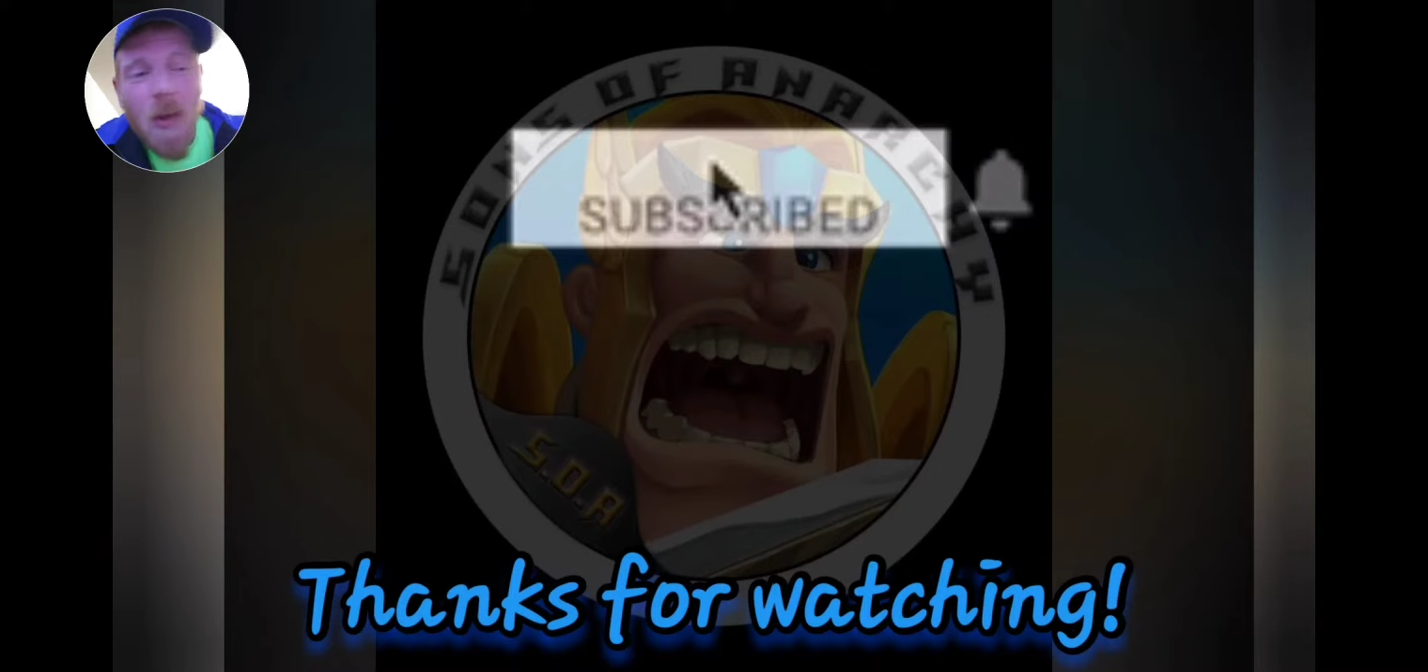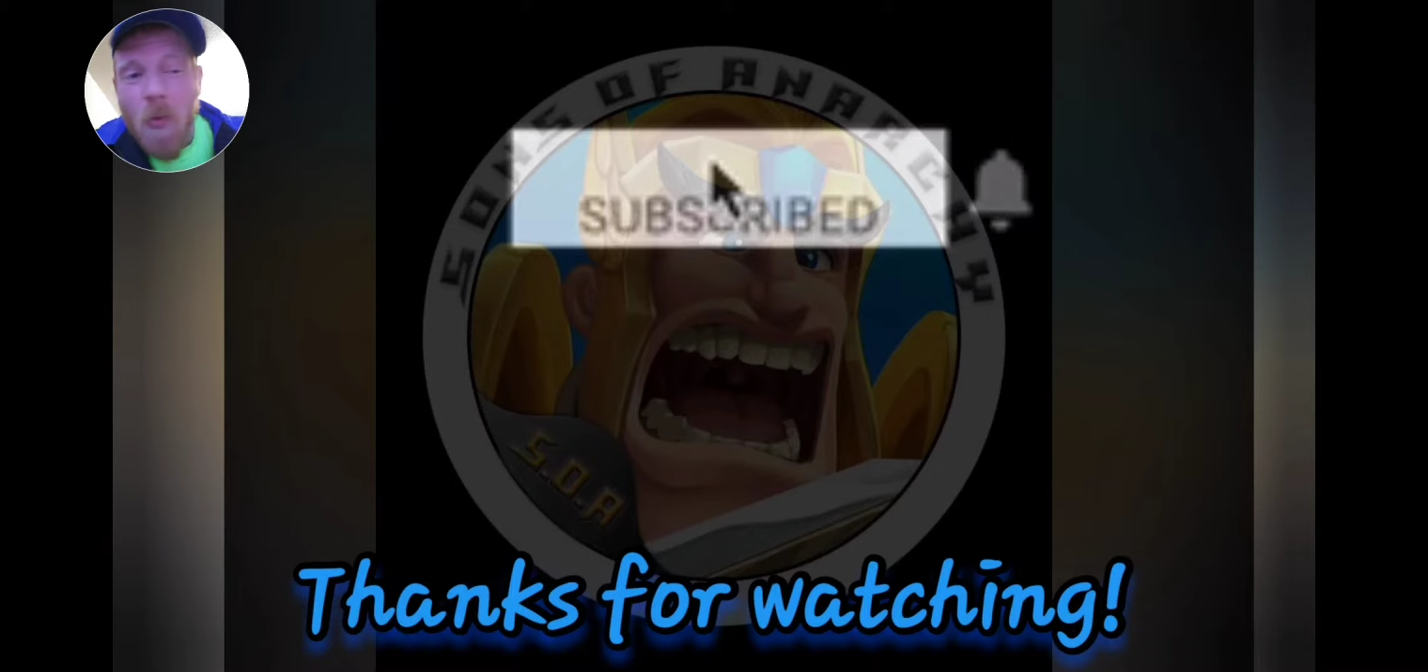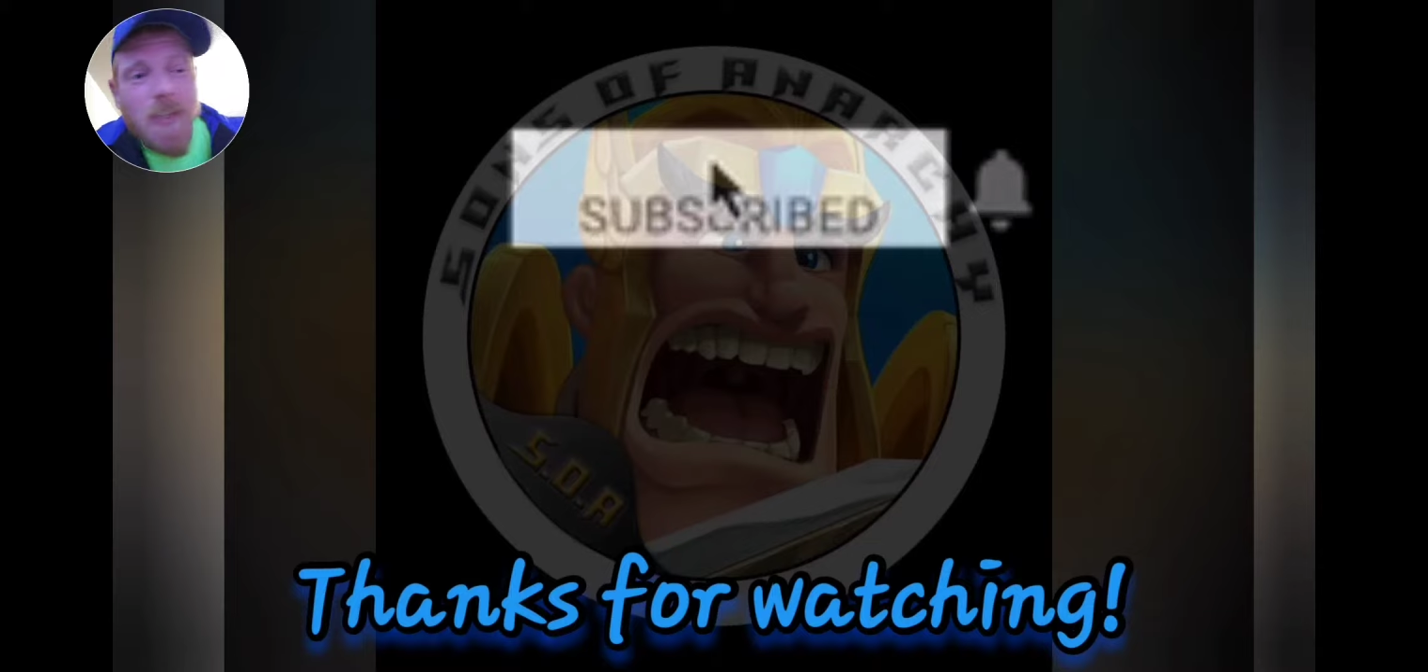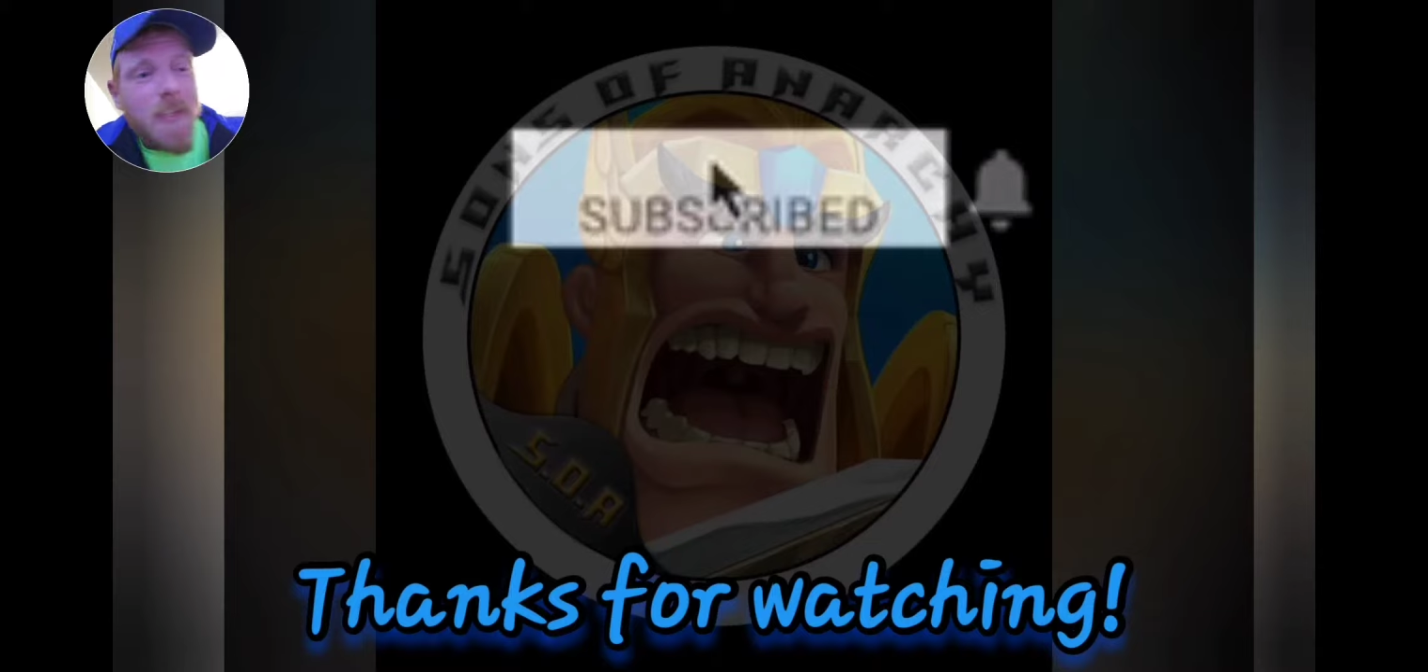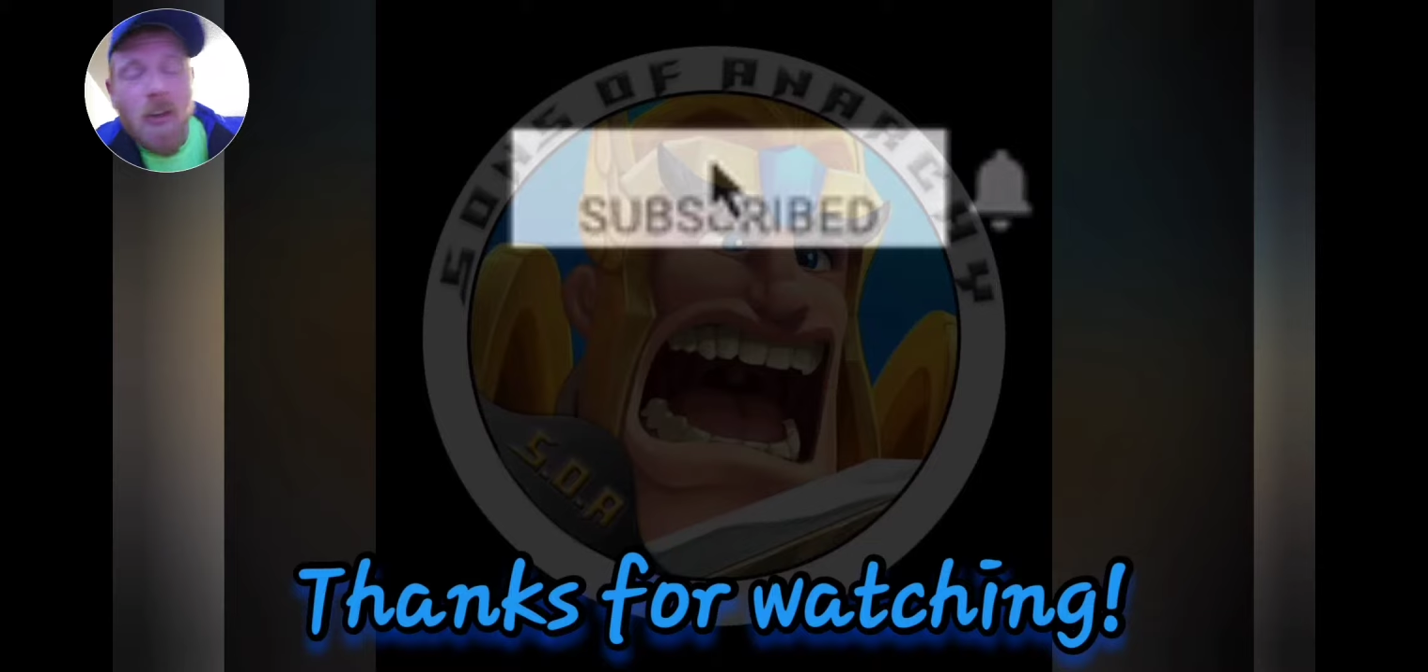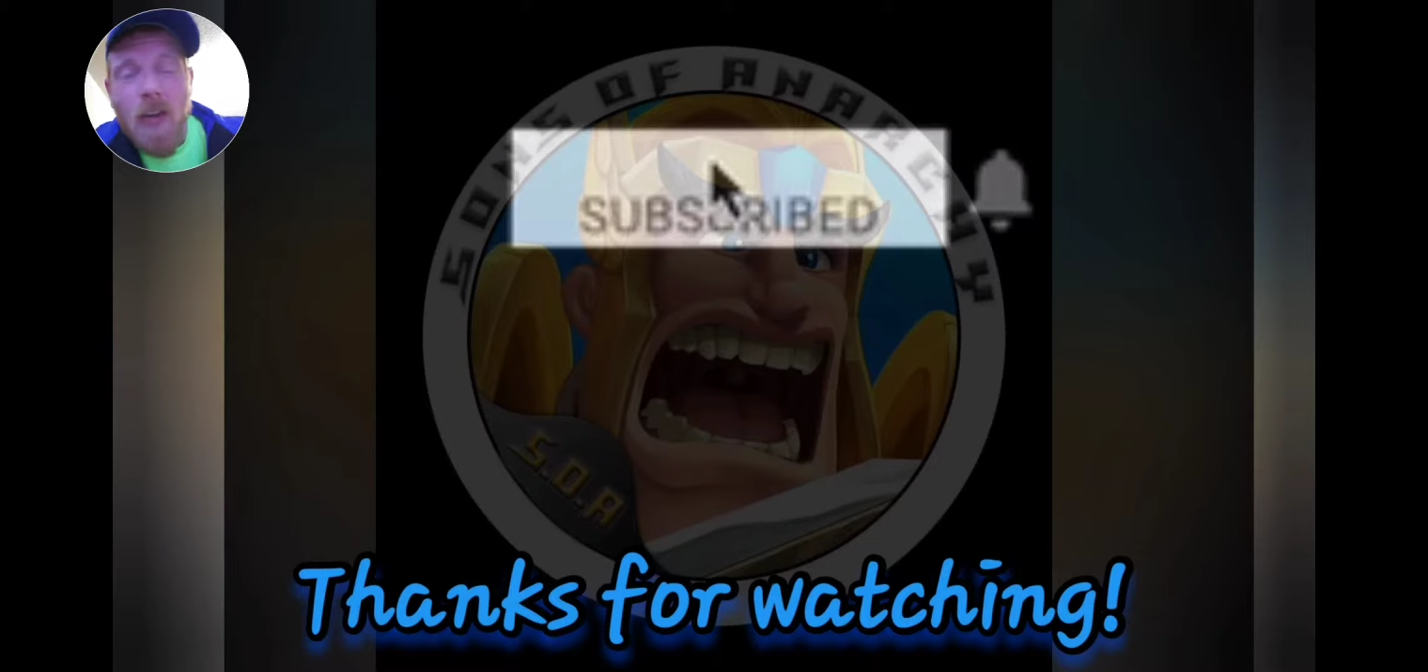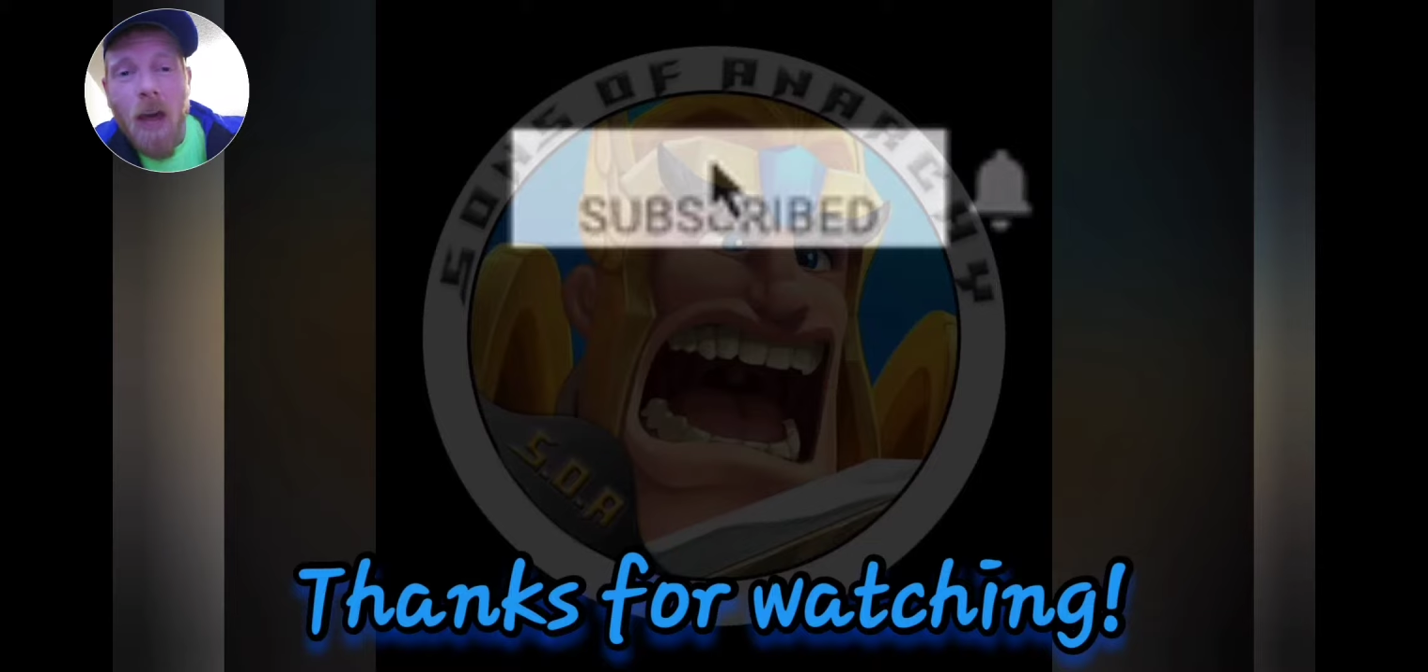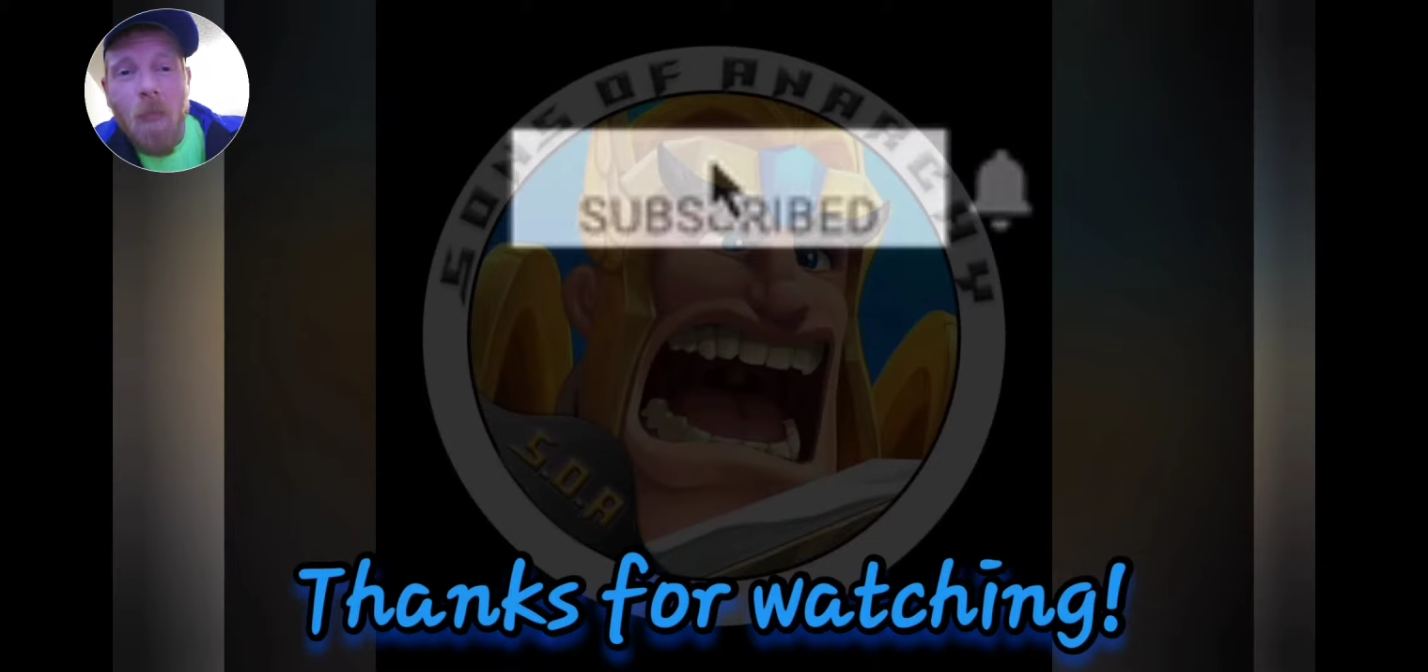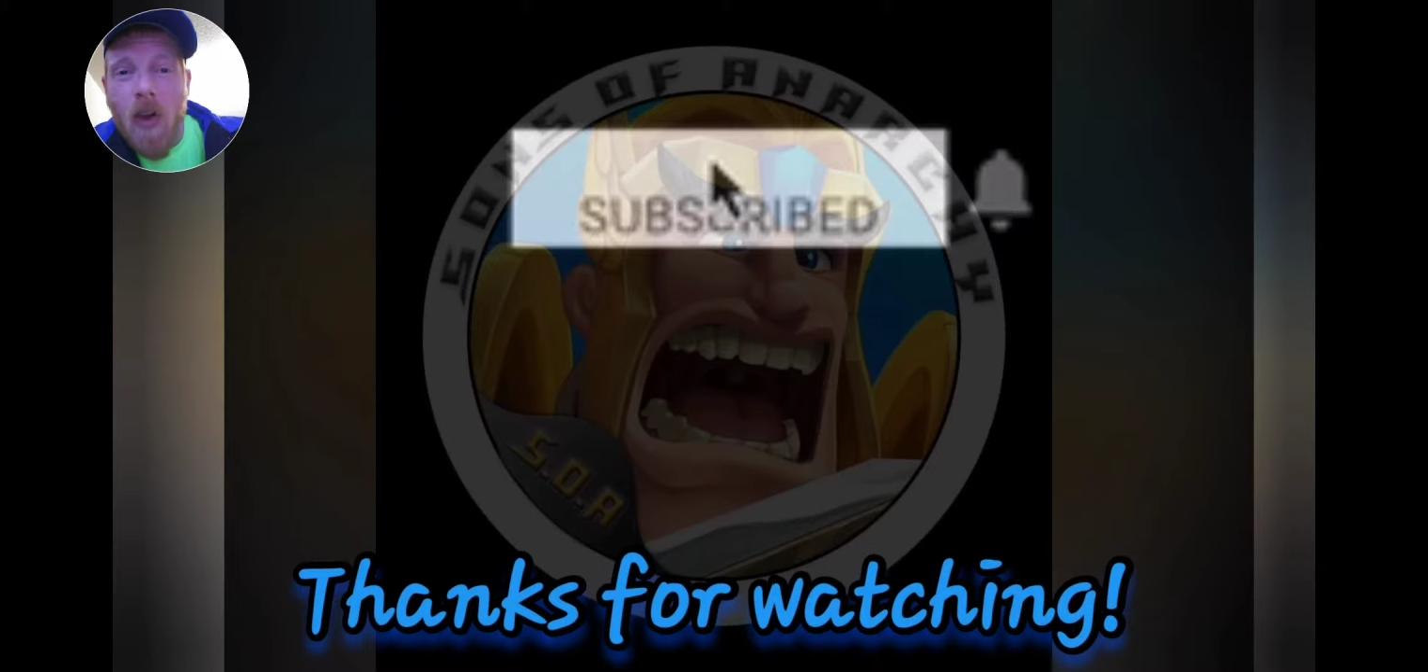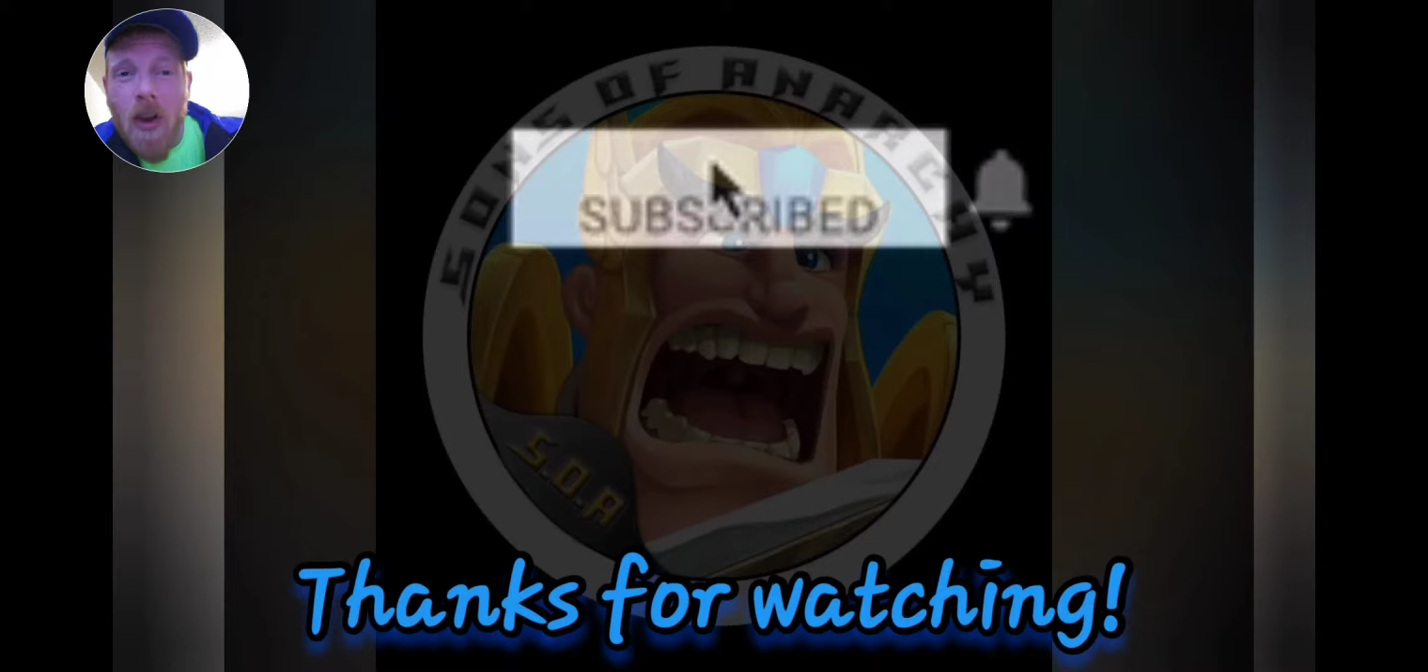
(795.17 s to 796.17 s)
We've still
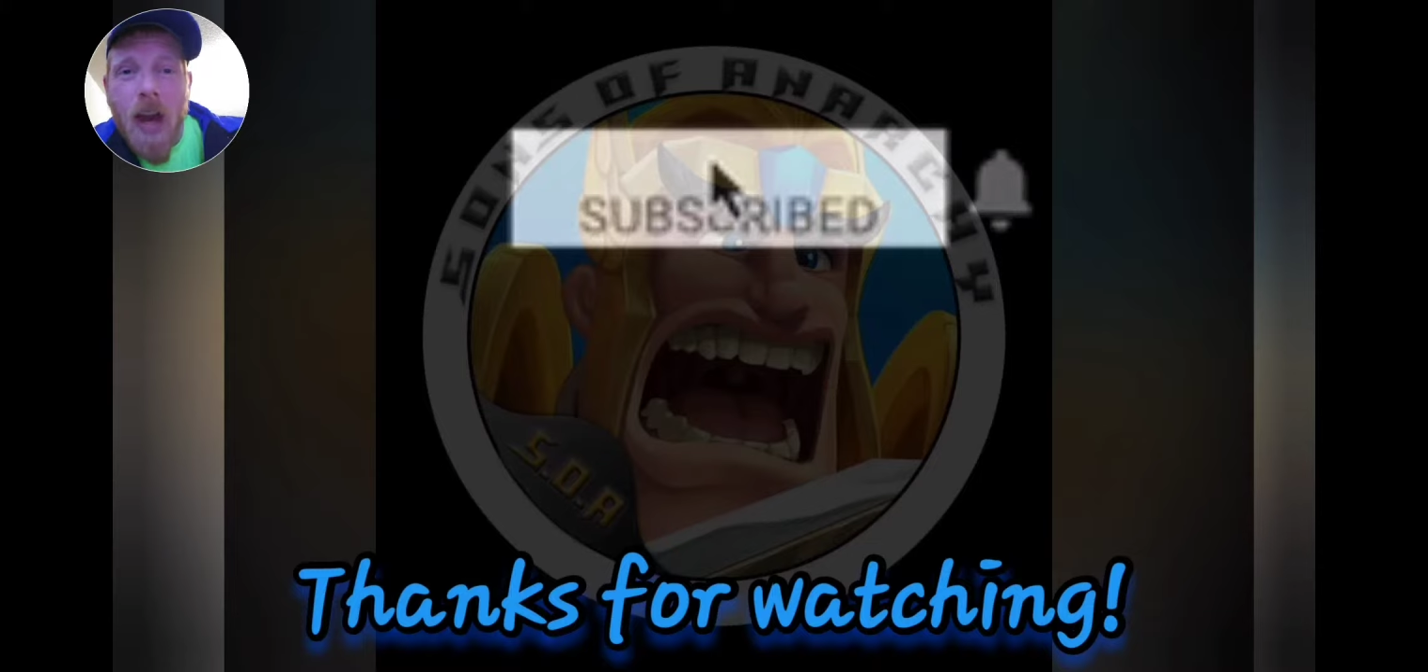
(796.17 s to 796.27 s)
got more